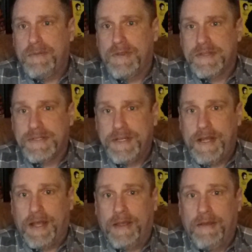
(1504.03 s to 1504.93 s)
with a
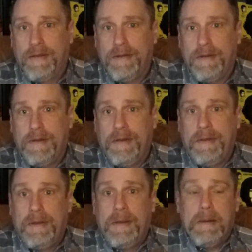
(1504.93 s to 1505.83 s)
stick.
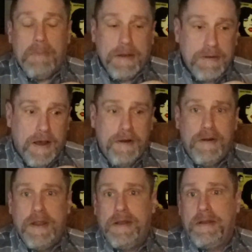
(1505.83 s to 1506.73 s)
My daughter
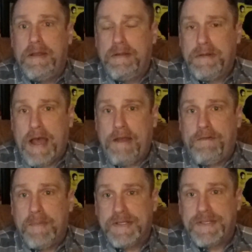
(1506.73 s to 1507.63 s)
didn't uh, die
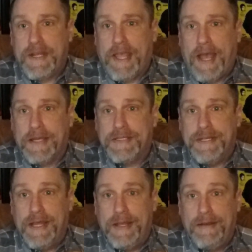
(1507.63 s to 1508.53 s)
from a stick
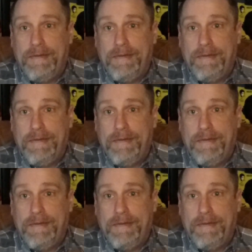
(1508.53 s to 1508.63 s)
accident.